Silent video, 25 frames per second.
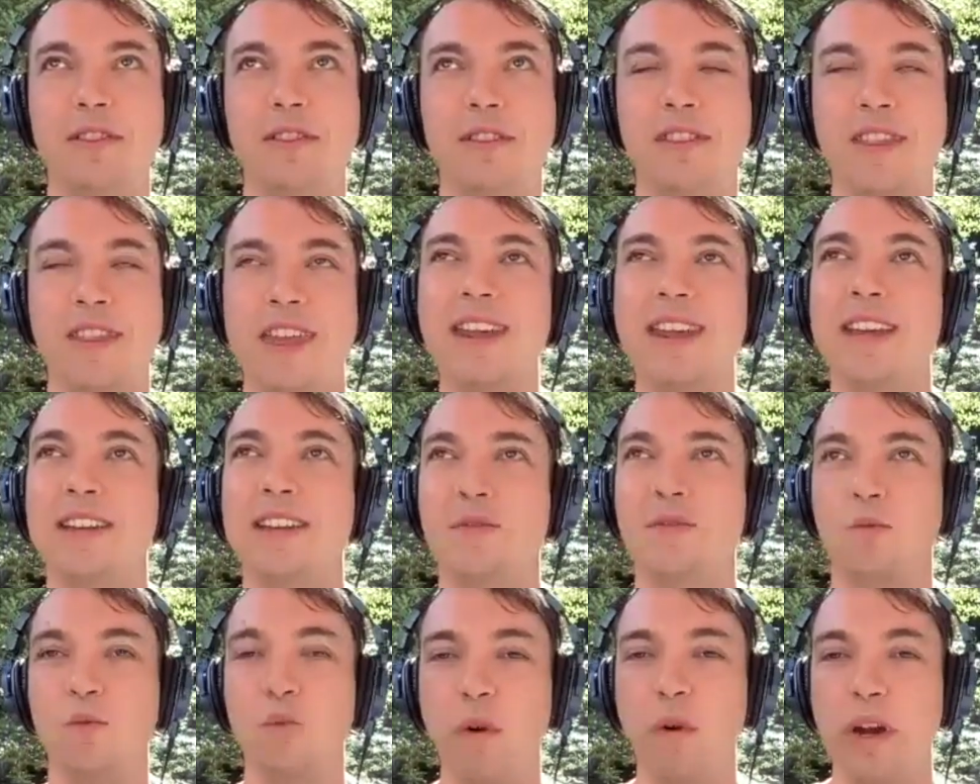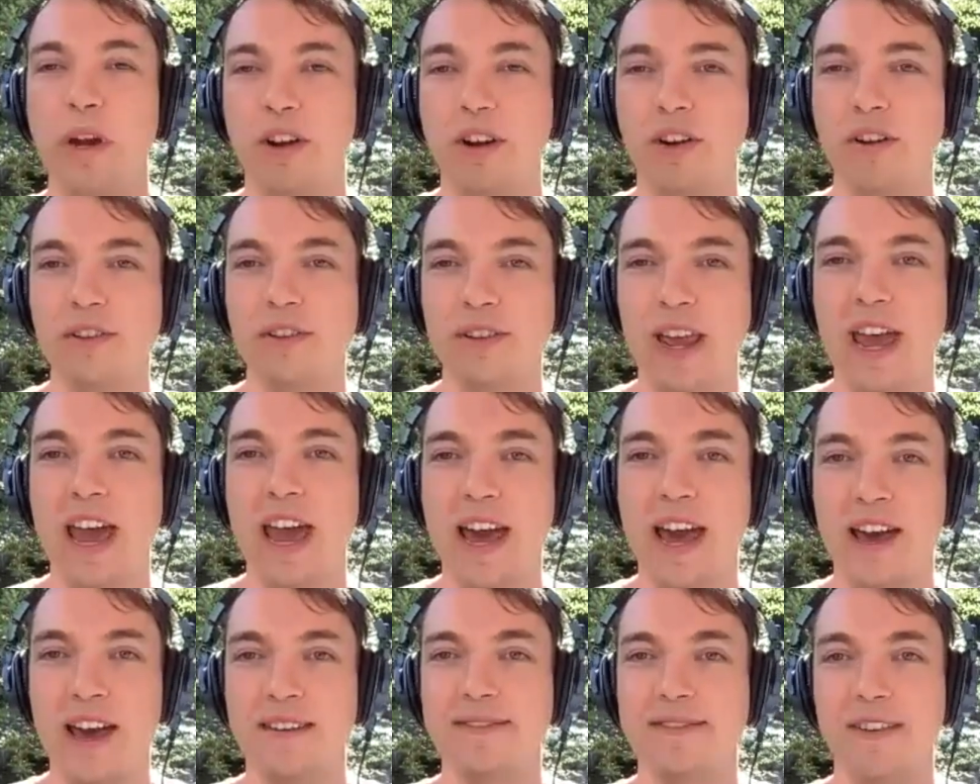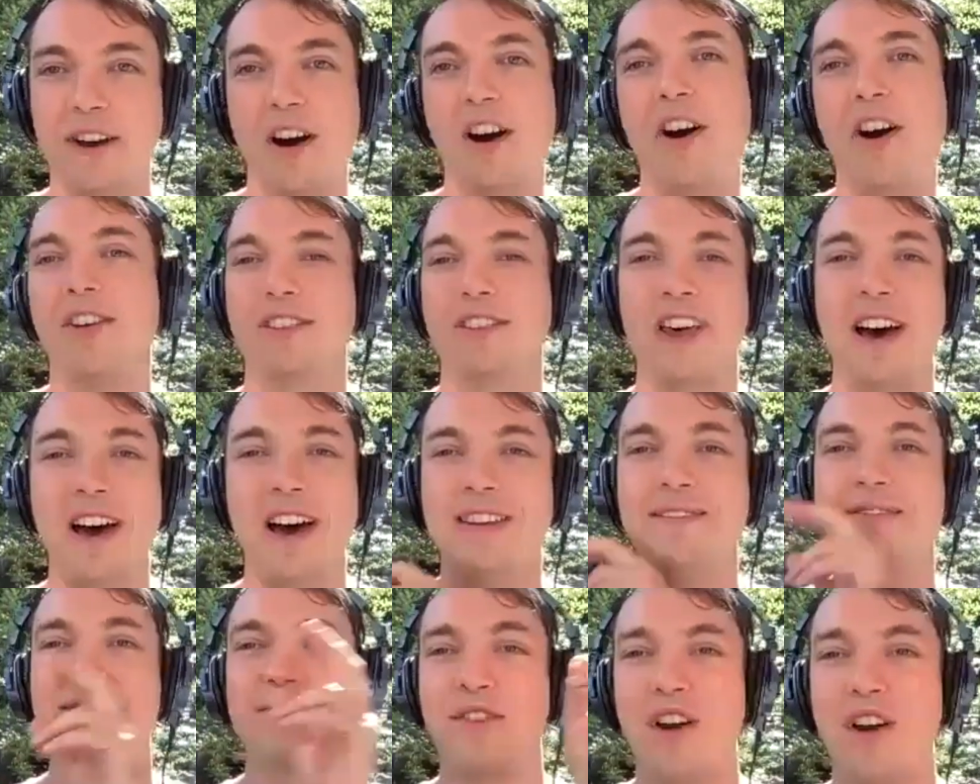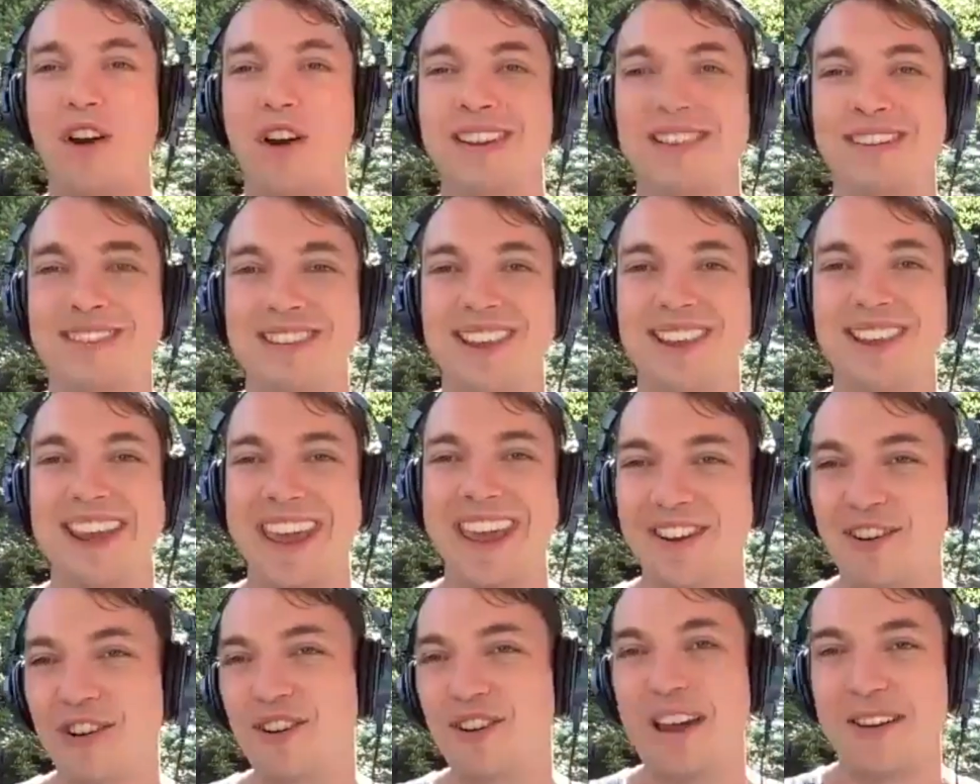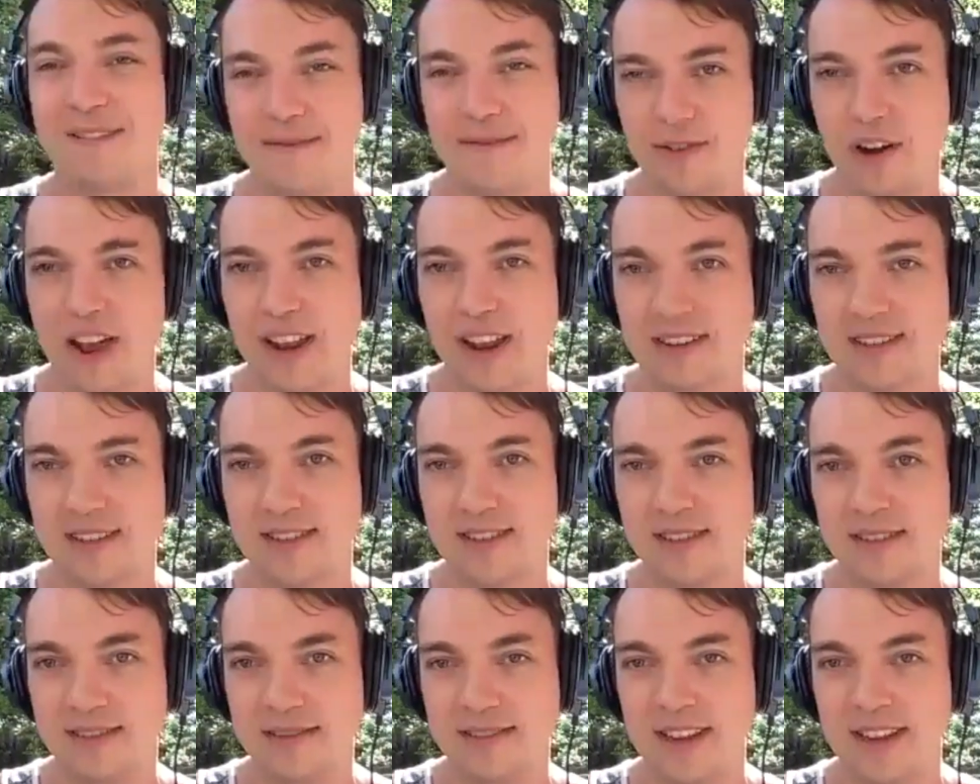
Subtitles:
think it's weird to have online friends, like internet friends.